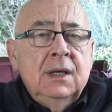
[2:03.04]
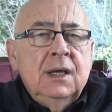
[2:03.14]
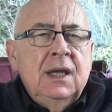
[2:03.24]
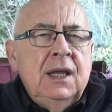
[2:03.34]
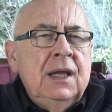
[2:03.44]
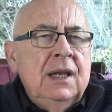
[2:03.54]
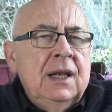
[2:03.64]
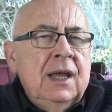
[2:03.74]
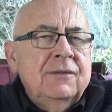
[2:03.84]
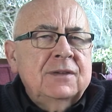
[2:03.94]
He
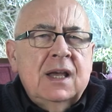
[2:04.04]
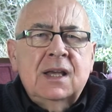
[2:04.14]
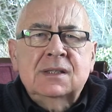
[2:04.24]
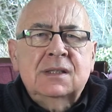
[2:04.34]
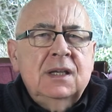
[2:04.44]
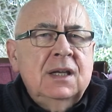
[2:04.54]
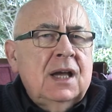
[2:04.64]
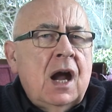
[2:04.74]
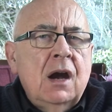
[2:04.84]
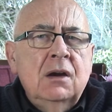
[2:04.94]
left, as the
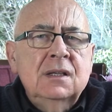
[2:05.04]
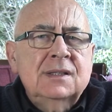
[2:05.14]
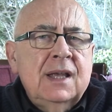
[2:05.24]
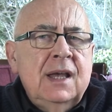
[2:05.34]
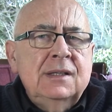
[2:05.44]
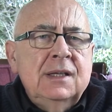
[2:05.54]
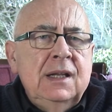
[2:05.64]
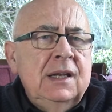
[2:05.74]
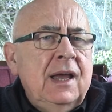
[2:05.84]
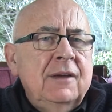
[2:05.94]
carol said,
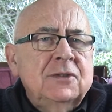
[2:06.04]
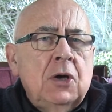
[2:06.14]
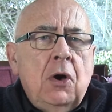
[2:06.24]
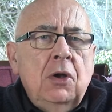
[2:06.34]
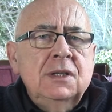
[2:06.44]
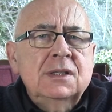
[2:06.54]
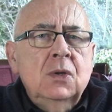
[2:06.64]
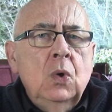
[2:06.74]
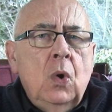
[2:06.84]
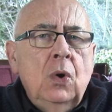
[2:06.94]
he left all his
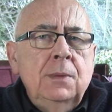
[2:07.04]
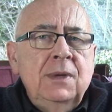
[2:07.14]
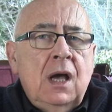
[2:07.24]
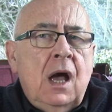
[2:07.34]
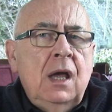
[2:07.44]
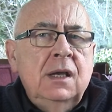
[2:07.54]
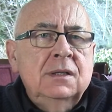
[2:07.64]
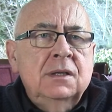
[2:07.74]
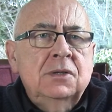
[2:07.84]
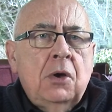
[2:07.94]
glory
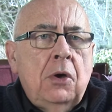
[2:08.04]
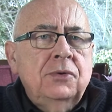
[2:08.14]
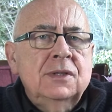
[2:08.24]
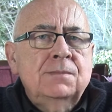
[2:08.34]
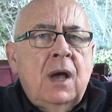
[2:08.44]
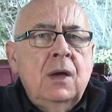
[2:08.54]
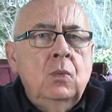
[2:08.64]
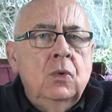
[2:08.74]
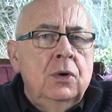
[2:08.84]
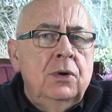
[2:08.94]
behind and taught us by
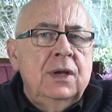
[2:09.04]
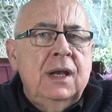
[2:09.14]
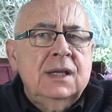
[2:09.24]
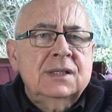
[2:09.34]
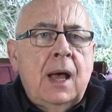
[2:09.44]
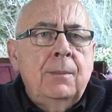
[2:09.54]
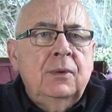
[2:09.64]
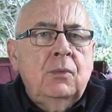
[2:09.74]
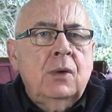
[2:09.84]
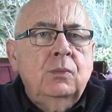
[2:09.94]
word and
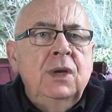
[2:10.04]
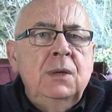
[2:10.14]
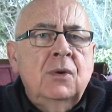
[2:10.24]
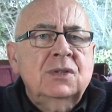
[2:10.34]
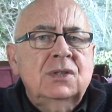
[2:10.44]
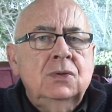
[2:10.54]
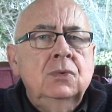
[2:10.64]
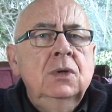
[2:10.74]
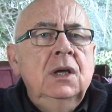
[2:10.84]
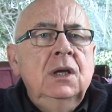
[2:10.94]
example what we must
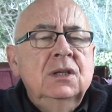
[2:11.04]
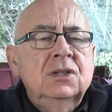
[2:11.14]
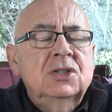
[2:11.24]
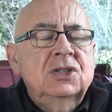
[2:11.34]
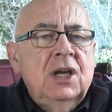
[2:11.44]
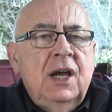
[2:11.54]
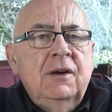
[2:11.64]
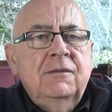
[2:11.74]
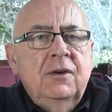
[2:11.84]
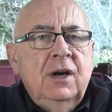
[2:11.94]
do to
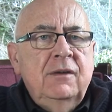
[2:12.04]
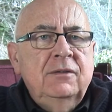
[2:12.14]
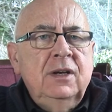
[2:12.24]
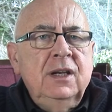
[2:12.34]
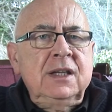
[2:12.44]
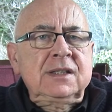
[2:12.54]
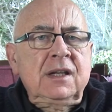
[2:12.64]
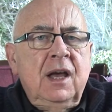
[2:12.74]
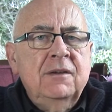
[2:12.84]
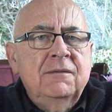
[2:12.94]
share forever in his
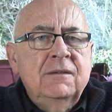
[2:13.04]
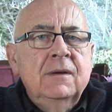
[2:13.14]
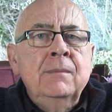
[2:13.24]
life.